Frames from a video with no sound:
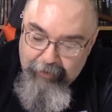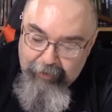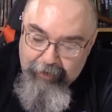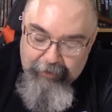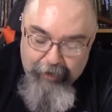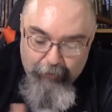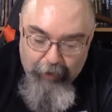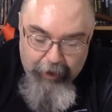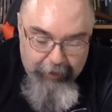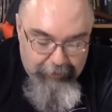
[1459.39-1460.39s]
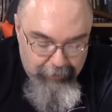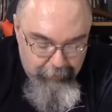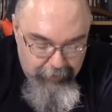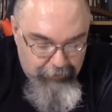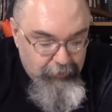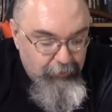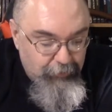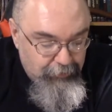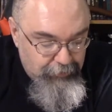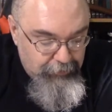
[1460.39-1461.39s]
Then it's got rockets and
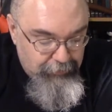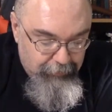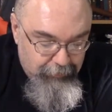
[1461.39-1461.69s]
missiles,